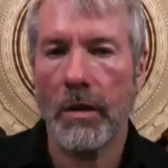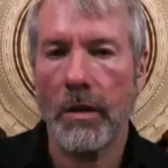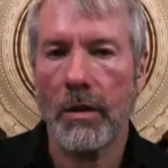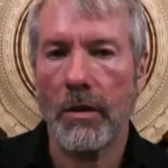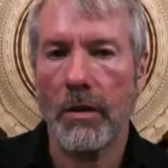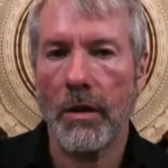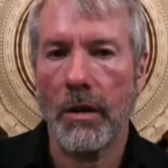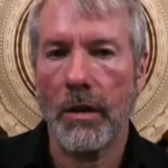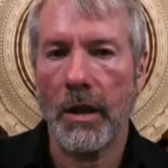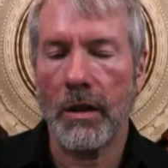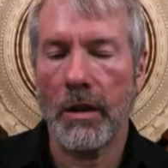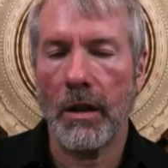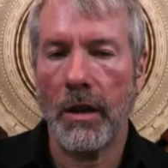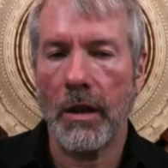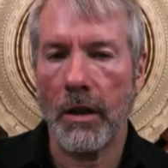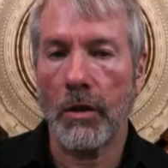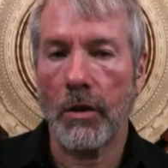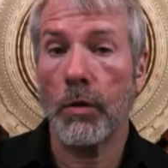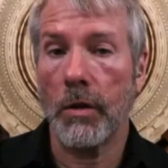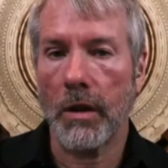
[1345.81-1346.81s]
and
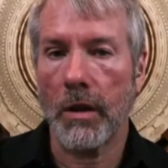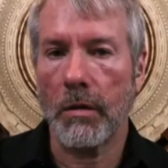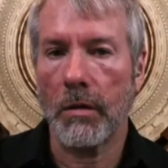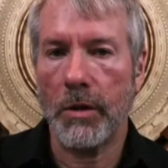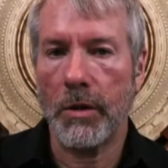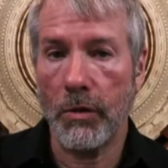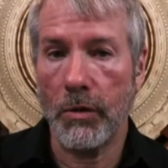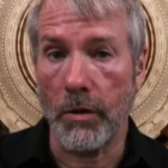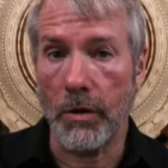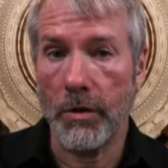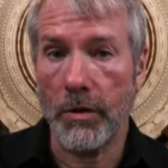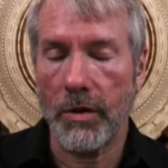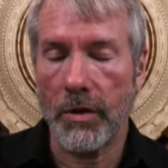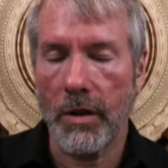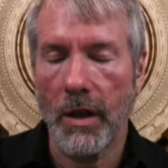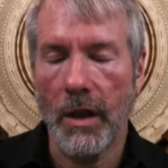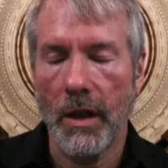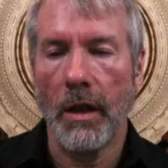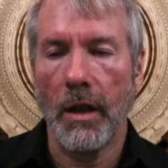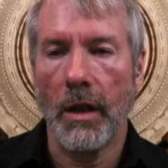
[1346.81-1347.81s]
including computers
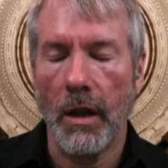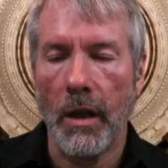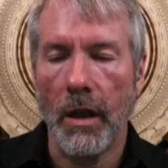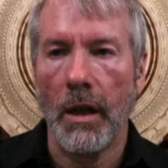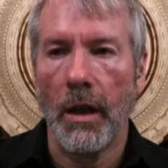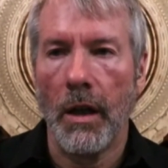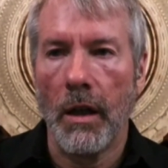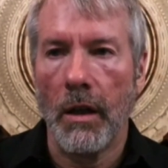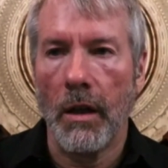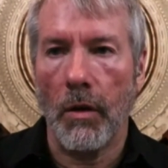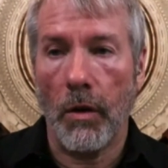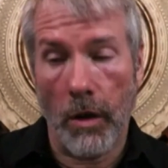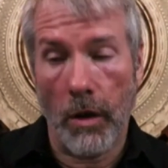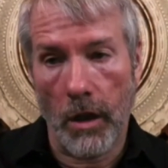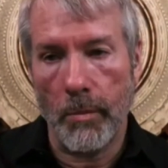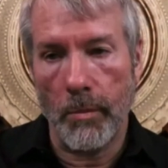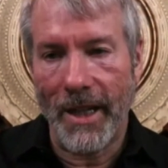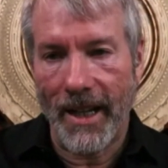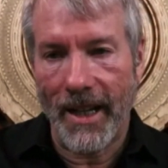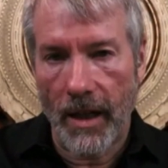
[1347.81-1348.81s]
on
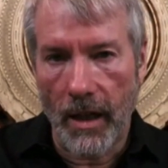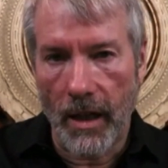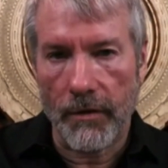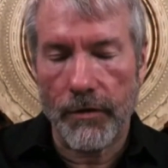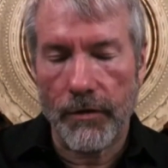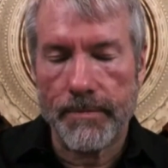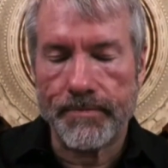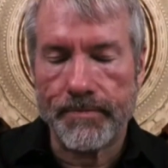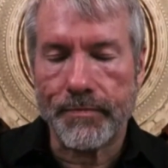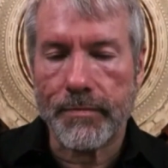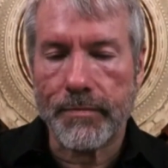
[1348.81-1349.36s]
our behalf,